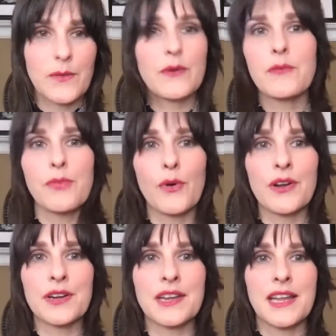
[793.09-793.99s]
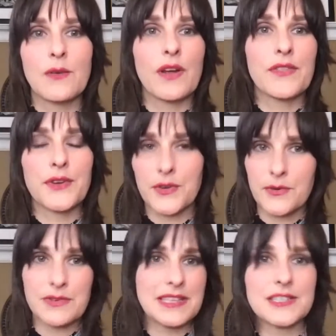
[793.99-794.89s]
We were born, whether you
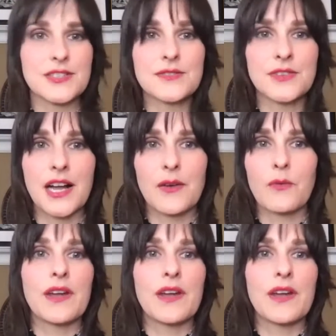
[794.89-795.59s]
were religious or not,